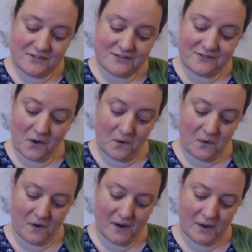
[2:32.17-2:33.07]

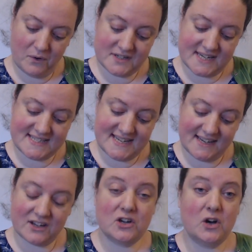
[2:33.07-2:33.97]
four, what did
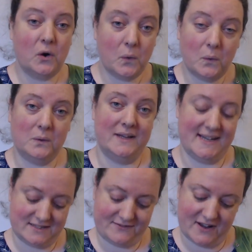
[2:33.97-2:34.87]
Singer call
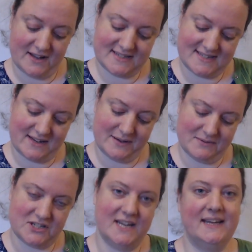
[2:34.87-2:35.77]
his first sewing
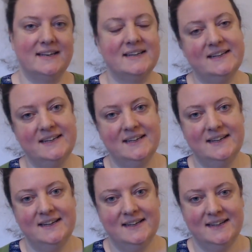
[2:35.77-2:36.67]
machine?
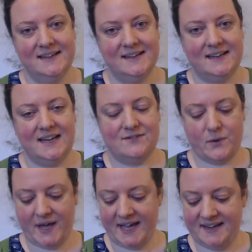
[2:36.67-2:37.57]
I'm going to give you
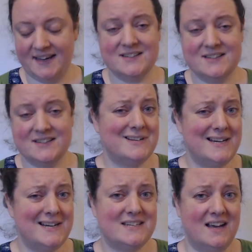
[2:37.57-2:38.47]
a hint, it's
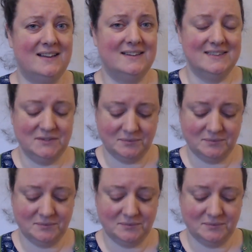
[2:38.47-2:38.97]
really dull.